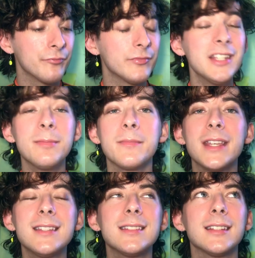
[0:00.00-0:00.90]

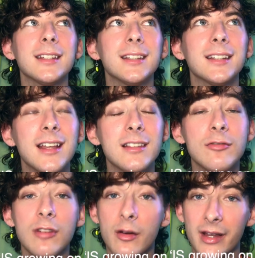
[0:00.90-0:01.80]
This is
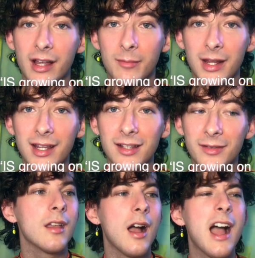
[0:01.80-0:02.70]
growing on me.
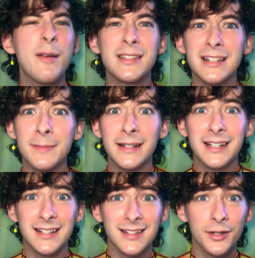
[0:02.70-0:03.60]
I was
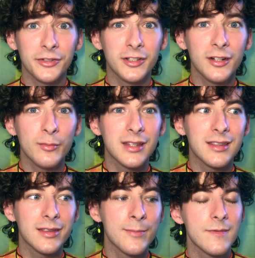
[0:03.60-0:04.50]
expecting a seltzer with
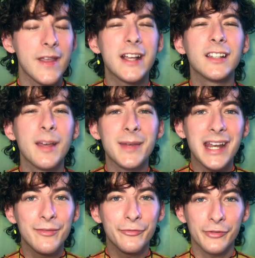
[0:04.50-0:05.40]
like a
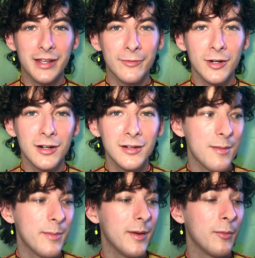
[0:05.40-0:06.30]
lemonade flavor,
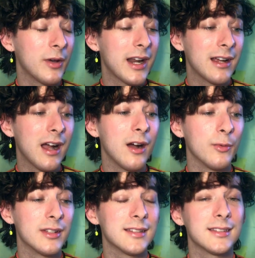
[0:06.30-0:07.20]
but what I got
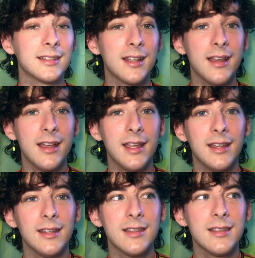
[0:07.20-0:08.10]
was
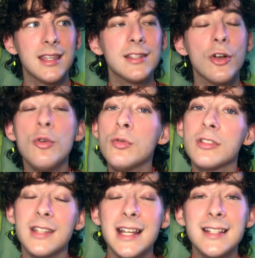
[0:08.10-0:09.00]
this
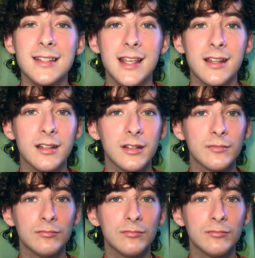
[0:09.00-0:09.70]
almost tastes like a